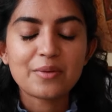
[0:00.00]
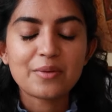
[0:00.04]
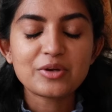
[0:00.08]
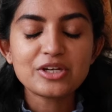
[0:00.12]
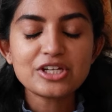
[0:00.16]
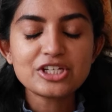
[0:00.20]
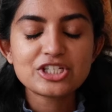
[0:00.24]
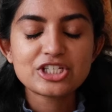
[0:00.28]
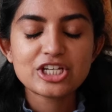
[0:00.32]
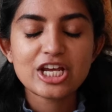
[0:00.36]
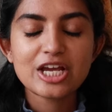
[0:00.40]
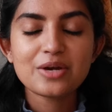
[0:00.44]

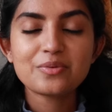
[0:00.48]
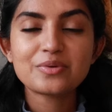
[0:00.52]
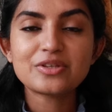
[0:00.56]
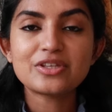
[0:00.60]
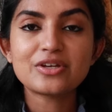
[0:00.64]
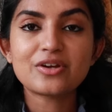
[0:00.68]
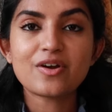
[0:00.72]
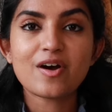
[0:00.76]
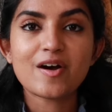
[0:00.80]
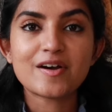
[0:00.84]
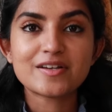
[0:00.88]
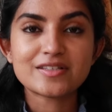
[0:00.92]
going to share with
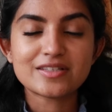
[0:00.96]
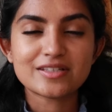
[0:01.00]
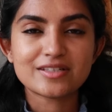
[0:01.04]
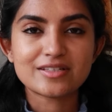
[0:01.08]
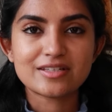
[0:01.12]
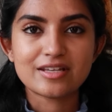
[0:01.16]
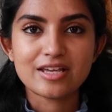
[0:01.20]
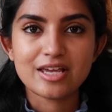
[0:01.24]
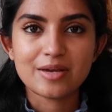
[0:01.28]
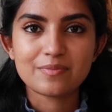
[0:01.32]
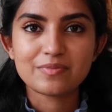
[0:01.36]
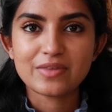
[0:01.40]
you guys a
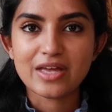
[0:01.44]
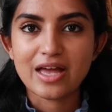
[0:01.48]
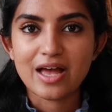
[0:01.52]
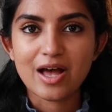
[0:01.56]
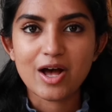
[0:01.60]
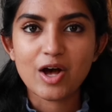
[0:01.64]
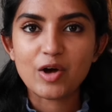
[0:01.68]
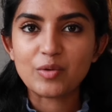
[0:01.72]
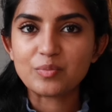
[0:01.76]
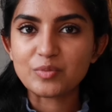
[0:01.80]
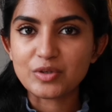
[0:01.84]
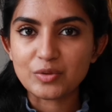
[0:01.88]
tip that
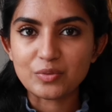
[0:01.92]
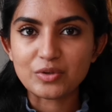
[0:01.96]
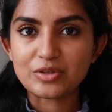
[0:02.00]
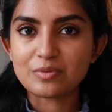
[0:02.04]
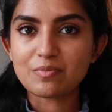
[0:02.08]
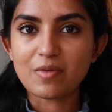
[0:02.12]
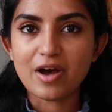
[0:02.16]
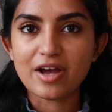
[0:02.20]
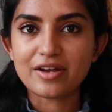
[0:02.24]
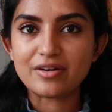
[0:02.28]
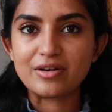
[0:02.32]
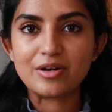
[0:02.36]
helped me
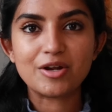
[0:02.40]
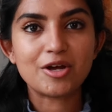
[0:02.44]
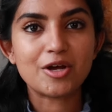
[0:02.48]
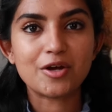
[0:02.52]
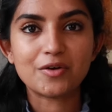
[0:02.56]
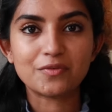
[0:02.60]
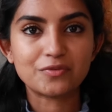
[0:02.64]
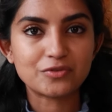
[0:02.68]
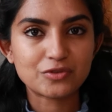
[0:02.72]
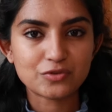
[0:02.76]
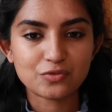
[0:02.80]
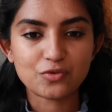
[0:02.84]
with my
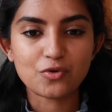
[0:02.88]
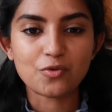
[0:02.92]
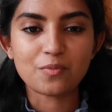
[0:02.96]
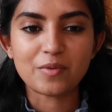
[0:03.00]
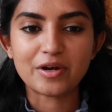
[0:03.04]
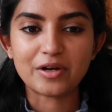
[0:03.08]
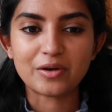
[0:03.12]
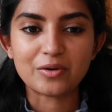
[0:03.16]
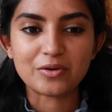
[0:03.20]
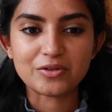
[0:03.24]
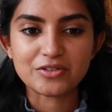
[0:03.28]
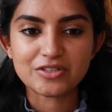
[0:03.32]
nerves for
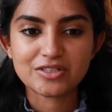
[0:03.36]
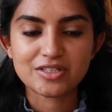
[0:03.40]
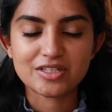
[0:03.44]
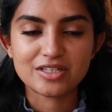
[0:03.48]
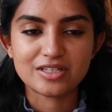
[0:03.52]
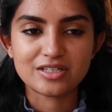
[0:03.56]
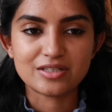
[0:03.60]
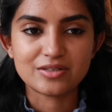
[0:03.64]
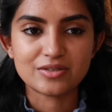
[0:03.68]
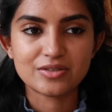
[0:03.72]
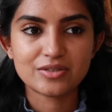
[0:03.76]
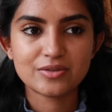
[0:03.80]
my
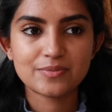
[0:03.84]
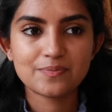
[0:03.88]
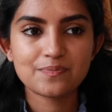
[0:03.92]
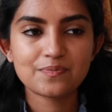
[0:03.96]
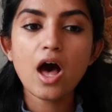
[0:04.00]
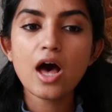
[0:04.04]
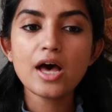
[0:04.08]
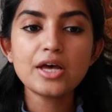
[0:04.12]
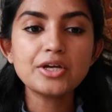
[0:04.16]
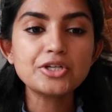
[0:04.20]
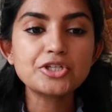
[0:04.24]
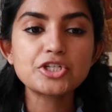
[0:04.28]
OSCEs.
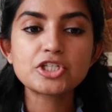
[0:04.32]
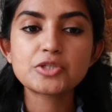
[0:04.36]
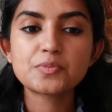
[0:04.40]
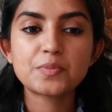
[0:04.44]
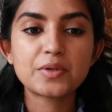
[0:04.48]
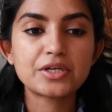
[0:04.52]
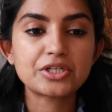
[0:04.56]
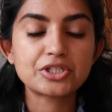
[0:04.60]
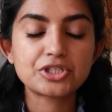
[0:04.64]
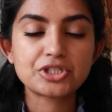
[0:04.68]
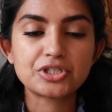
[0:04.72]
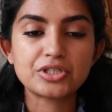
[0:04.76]
I just
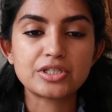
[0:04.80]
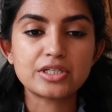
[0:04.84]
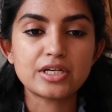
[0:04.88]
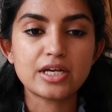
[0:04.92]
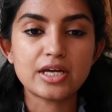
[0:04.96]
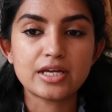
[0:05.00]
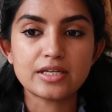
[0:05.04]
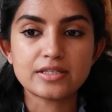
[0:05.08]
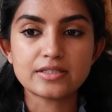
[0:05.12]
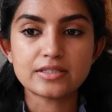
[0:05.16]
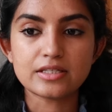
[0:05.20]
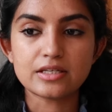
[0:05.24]
pictured
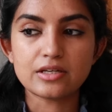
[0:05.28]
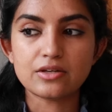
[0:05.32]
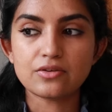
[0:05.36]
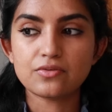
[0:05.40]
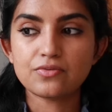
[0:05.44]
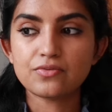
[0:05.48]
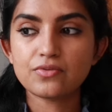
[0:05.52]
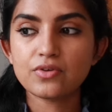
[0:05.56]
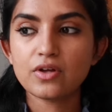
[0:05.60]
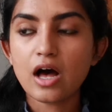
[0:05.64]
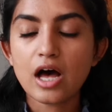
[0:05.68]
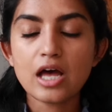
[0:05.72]
it as
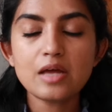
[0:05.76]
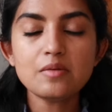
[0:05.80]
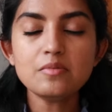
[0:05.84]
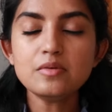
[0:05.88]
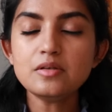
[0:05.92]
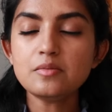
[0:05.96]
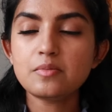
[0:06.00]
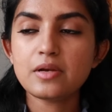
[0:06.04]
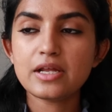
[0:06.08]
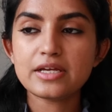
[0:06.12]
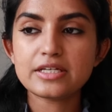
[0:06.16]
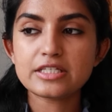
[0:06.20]
if I'm
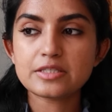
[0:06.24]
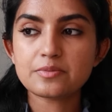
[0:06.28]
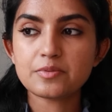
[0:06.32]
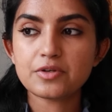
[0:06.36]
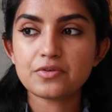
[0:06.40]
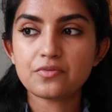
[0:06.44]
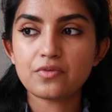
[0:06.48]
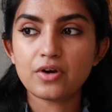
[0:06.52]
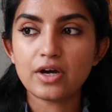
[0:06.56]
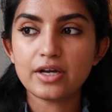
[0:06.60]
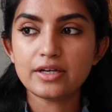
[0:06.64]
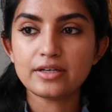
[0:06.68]
in
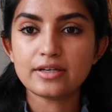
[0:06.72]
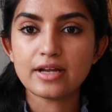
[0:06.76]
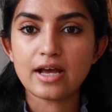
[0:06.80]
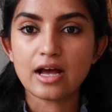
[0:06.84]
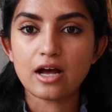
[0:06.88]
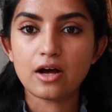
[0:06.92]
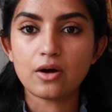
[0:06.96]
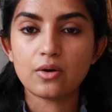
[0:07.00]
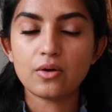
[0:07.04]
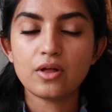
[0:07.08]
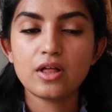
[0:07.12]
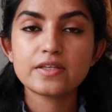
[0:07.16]
placement right
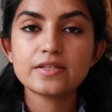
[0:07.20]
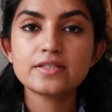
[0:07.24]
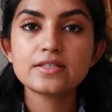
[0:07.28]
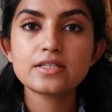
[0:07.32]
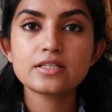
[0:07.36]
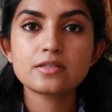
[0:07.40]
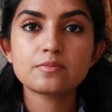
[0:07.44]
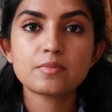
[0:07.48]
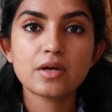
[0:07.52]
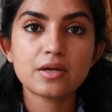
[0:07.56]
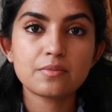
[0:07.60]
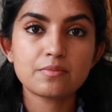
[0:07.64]
now, this
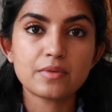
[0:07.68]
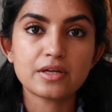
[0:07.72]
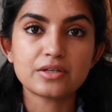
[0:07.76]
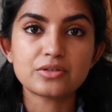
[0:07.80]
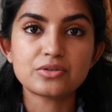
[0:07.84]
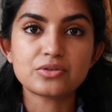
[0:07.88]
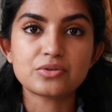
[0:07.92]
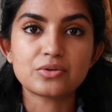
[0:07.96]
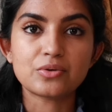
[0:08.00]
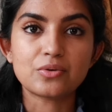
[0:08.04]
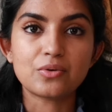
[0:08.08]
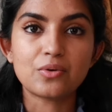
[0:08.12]
is my
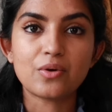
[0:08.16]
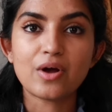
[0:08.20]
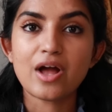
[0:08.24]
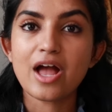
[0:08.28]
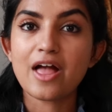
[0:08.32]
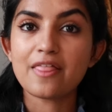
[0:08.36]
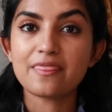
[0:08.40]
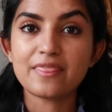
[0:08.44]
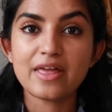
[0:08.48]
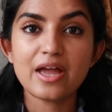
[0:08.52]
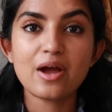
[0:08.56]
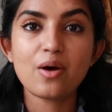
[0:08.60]
mentor,
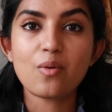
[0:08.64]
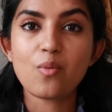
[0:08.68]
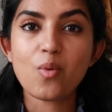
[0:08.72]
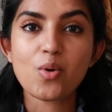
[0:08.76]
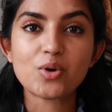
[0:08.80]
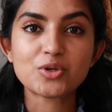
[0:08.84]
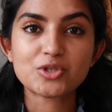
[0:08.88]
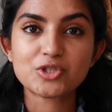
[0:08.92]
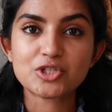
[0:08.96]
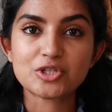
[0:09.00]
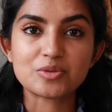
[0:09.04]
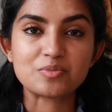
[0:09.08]
and they are
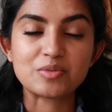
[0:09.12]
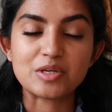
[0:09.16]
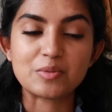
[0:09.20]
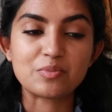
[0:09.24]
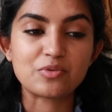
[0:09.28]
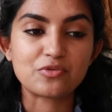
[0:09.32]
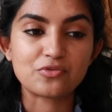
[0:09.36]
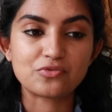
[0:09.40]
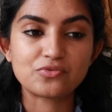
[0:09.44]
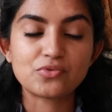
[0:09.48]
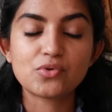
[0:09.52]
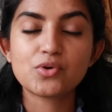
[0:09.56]
watching me
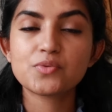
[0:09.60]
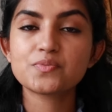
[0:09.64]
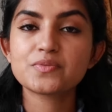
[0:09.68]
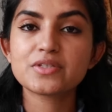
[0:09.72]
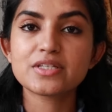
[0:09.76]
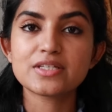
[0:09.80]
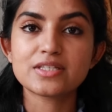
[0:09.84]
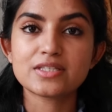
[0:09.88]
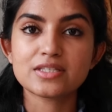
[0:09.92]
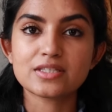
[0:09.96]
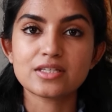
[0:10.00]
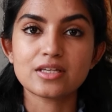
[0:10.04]
perform
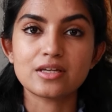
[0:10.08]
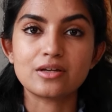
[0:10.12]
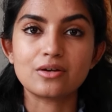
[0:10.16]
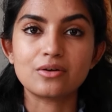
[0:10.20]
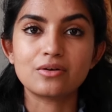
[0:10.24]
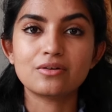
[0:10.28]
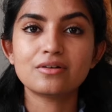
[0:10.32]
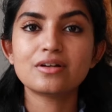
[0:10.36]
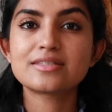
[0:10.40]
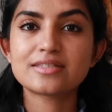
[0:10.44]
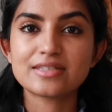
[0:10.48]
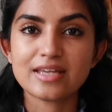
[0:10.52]
this
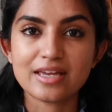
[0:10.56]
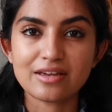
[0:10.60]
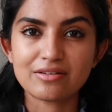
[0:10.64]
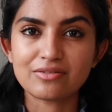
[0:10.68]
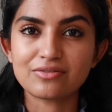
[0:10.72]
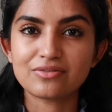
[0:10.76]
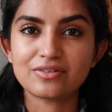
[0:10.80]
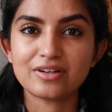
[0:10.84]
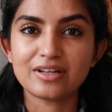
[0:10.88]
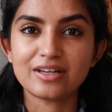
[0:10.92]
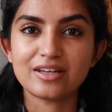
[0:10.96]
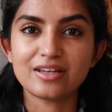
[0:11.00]
skill
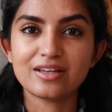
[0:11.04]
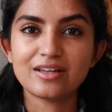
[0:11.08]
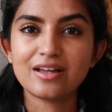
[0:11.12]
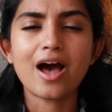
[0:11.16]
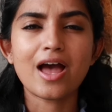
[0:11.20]
safely.